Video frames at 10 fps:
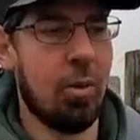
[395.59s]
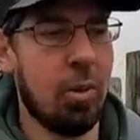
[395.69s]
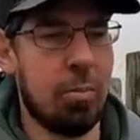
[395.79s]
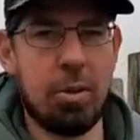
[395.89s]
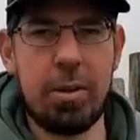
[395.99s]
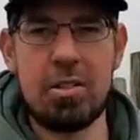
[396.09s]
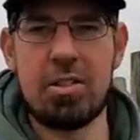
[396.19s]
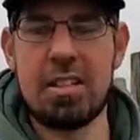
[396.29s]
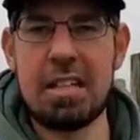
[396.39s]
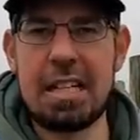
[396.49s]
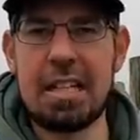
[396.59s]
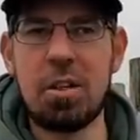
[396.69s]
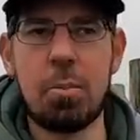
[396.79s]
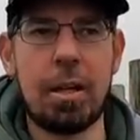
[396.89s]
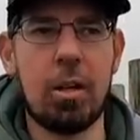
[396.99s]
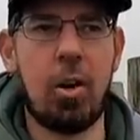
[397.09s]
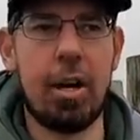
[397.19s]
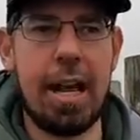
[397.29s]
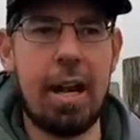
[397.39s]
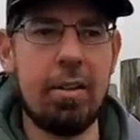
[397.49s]
All I'm doing is just letting a little bit of
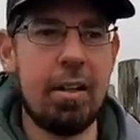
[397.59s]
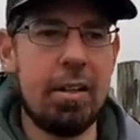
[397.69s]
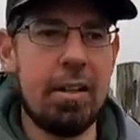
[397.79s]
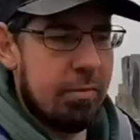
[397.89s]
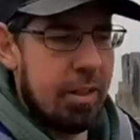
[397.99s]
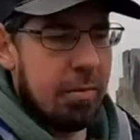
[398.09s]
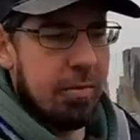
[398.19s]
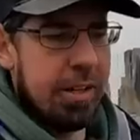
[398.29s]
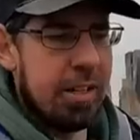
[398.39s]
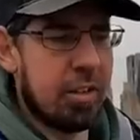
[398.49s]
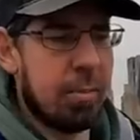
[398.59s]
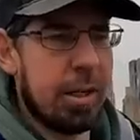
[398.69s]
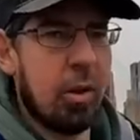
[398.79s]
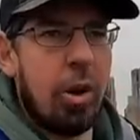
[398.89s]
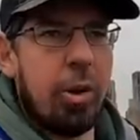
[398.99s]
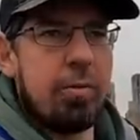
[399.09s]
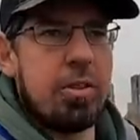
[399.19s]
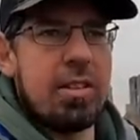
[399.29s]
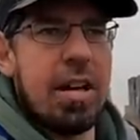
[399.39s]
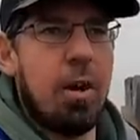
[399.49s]
line out. You can feed a little bit of line off
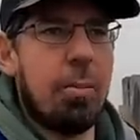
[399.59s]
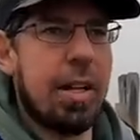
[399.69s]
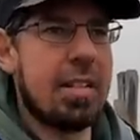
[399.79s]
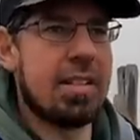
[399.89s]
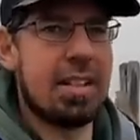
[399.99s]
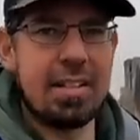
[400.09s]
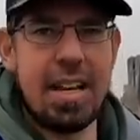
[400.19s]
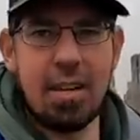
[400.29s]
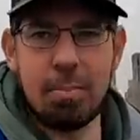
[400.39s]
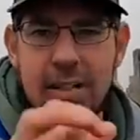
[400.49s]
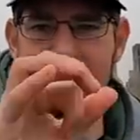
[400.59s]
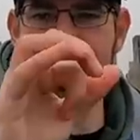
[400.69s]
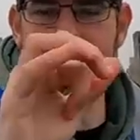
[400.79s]
just to help that sink down because